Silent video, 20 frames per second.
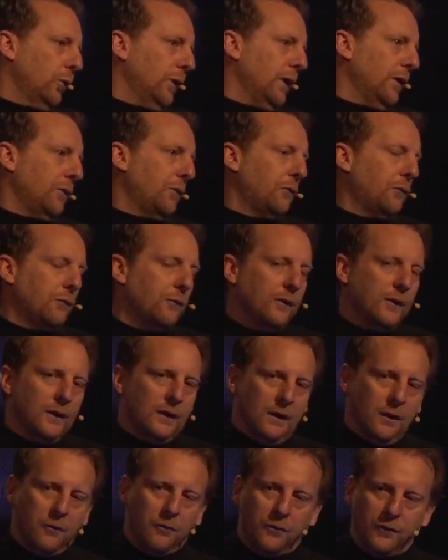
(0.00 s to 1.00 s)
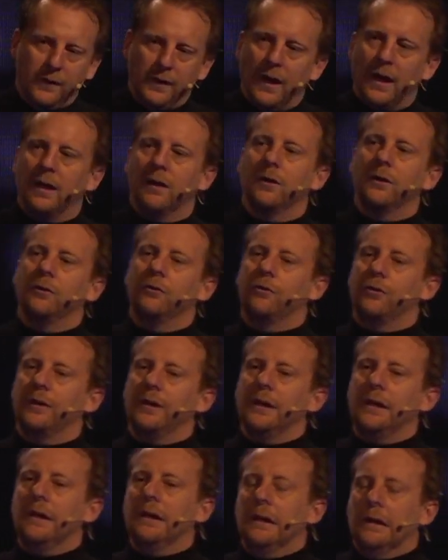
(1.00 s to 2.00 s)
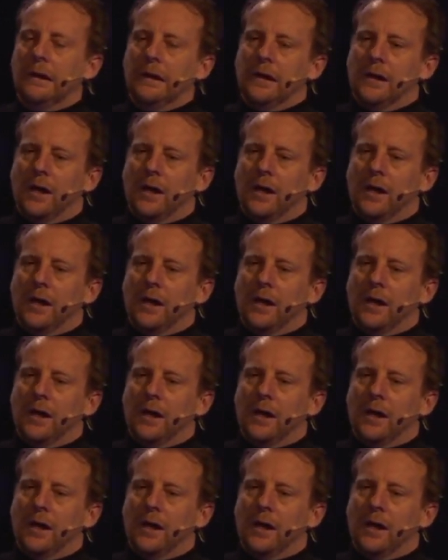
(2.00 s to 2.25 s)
with theology